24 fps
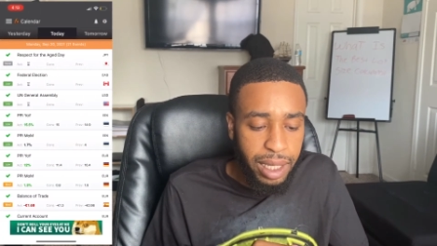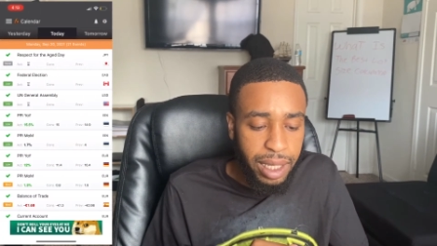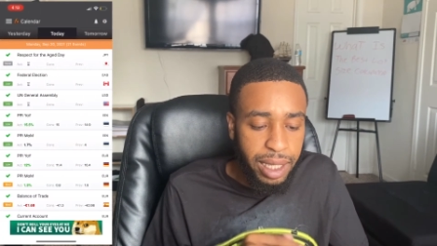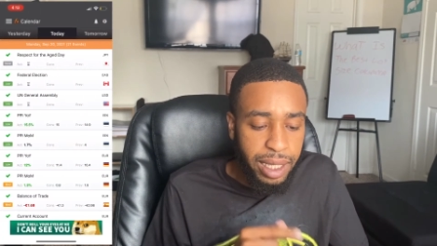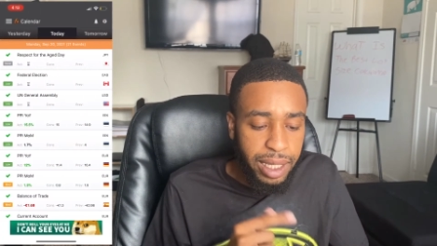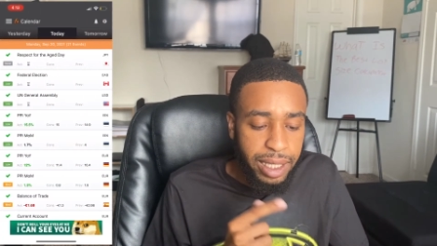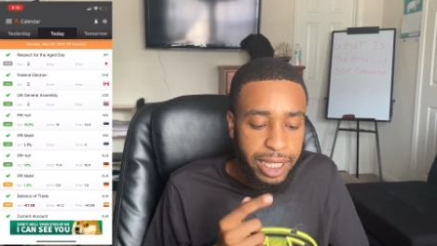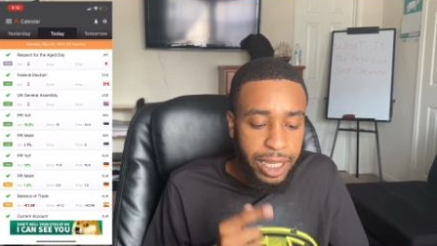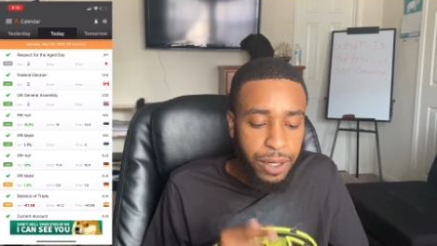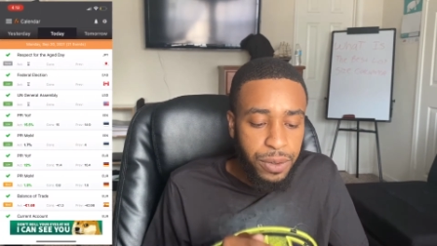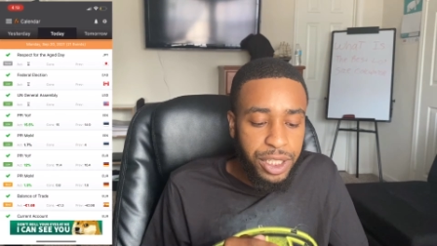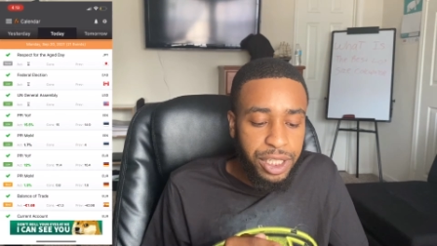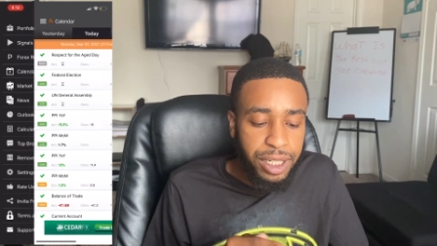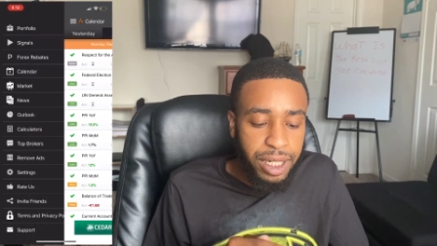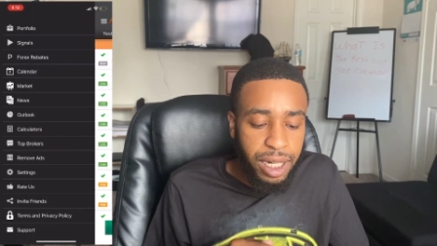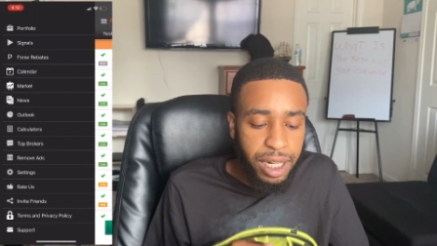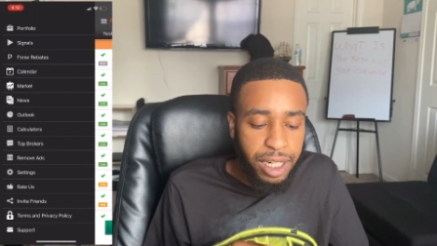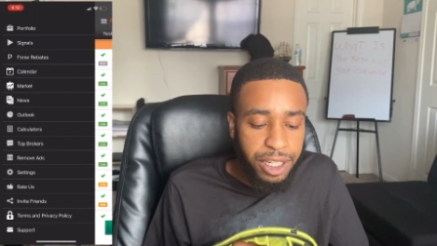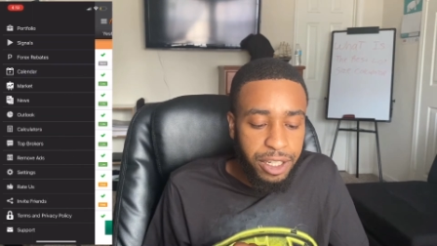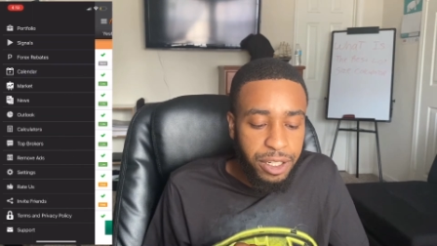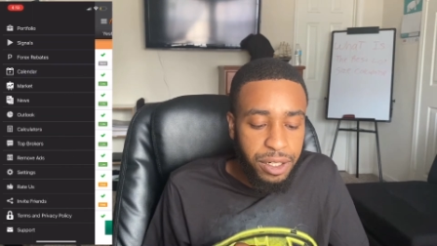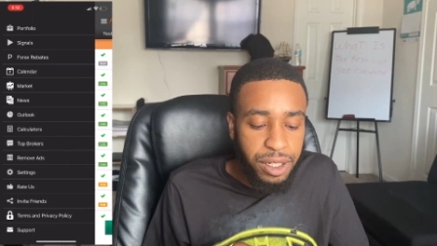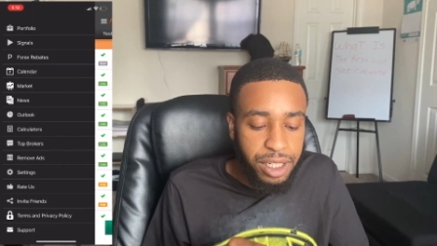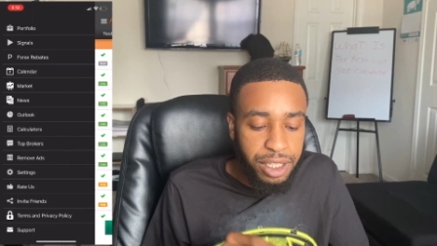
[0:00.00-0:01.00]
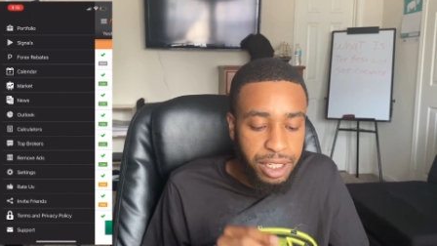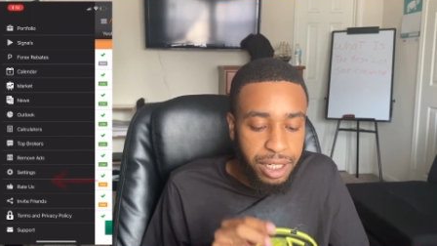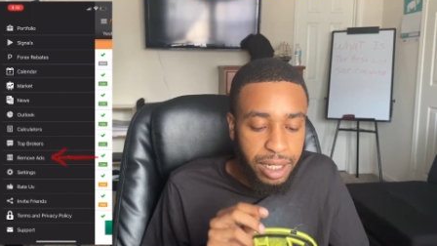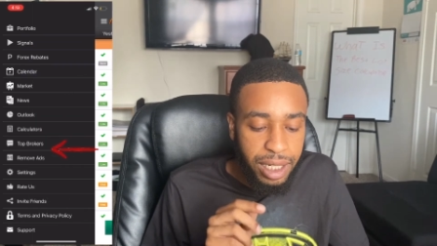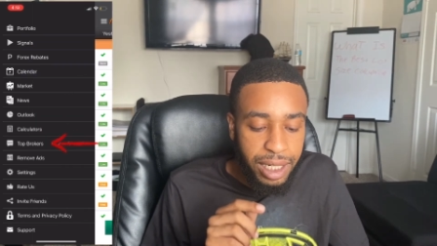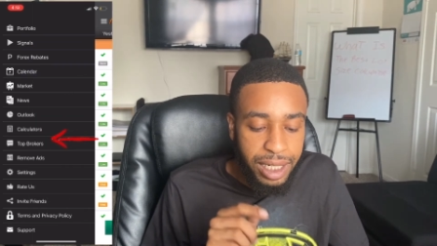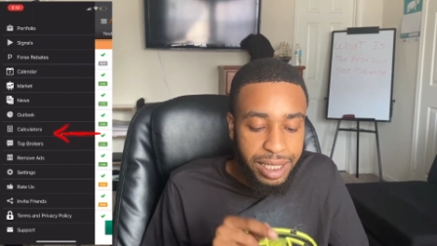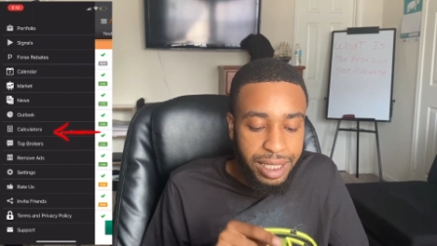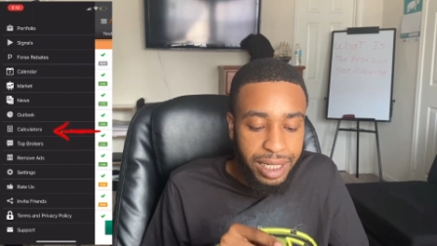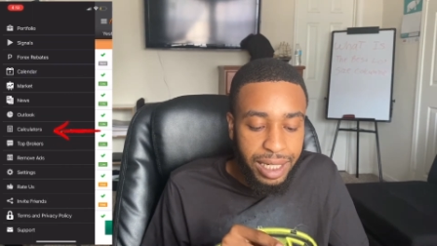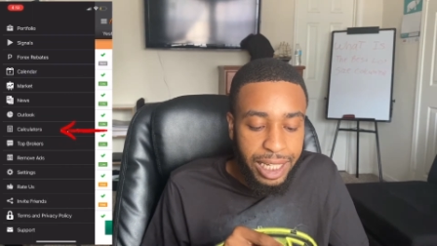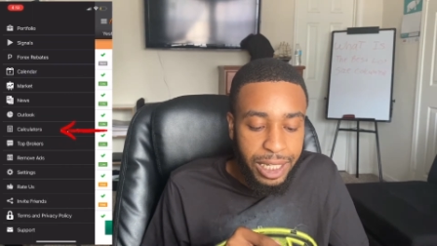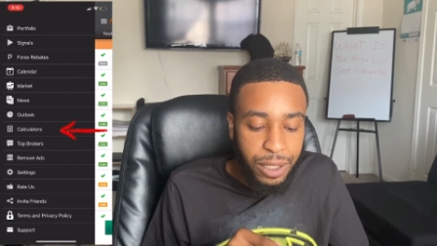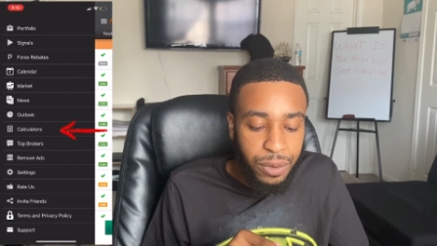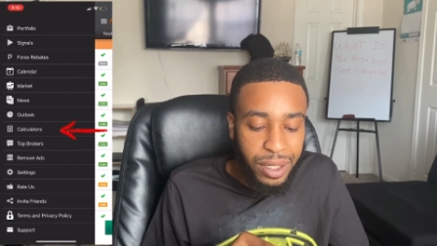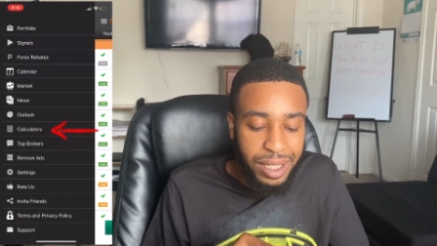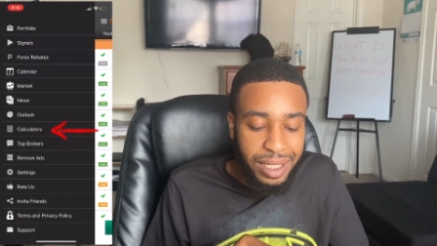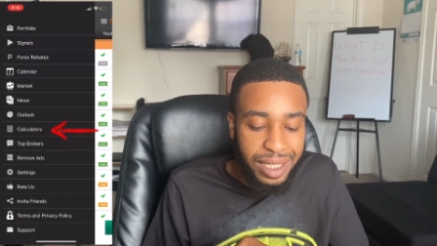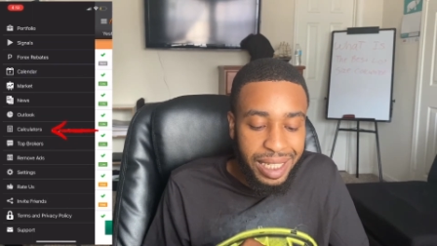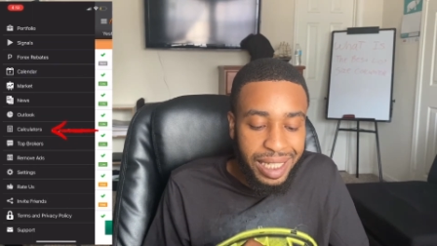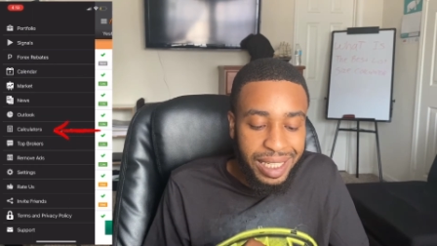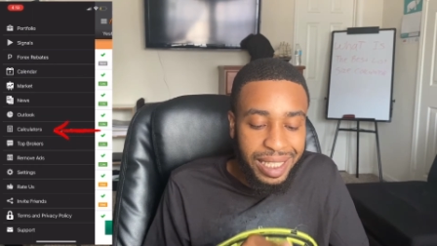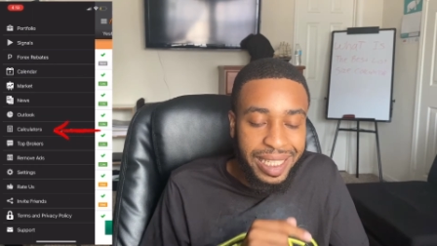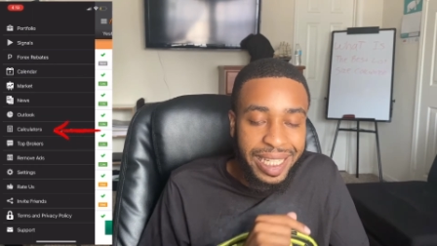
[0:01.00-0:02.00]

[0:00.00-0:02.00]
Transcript: Then what you're gonna do is you're gonna select where it says